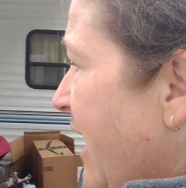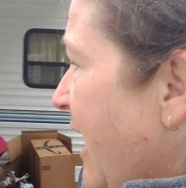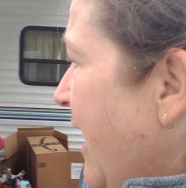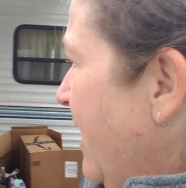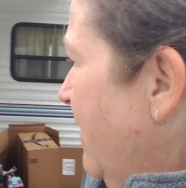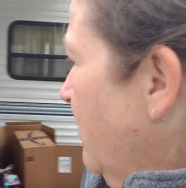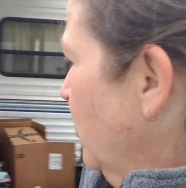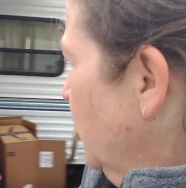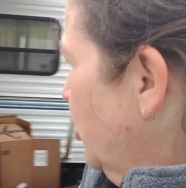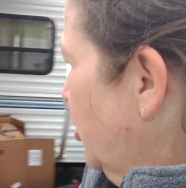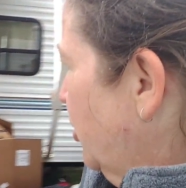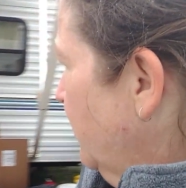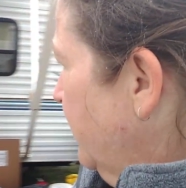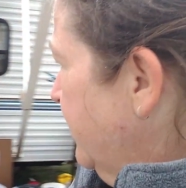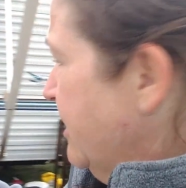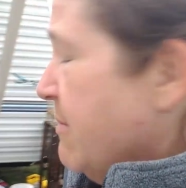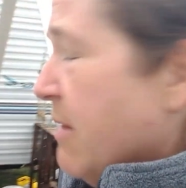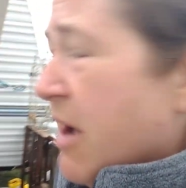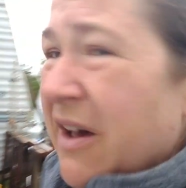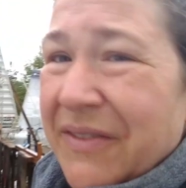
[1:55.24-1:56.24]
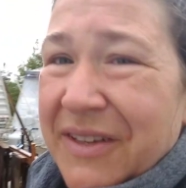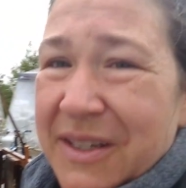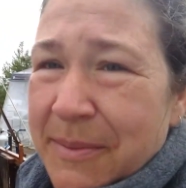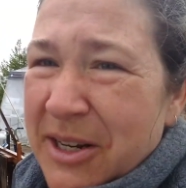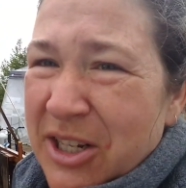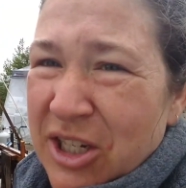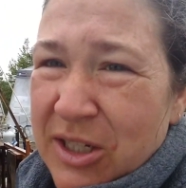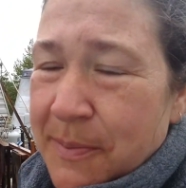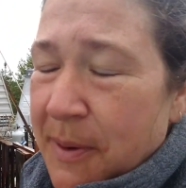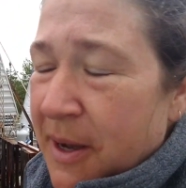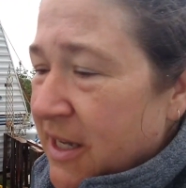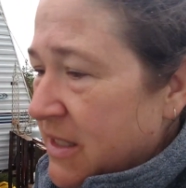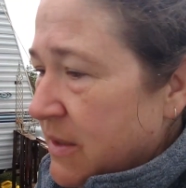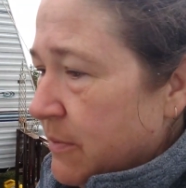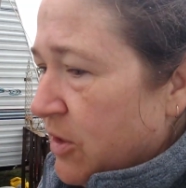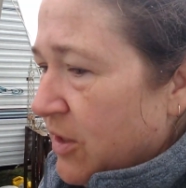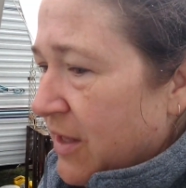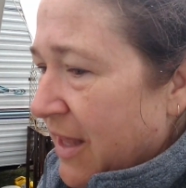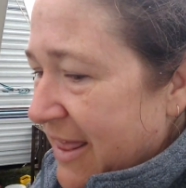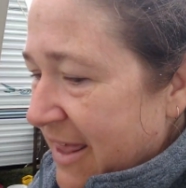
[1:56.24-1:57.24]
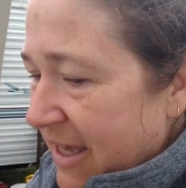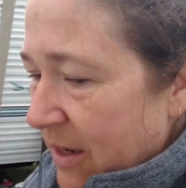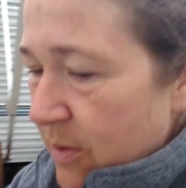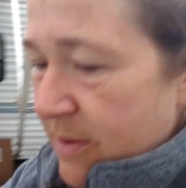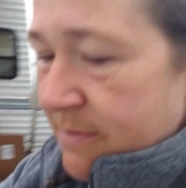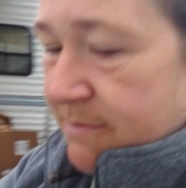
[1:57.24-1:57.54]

And we're shooing them off as much as possible. I think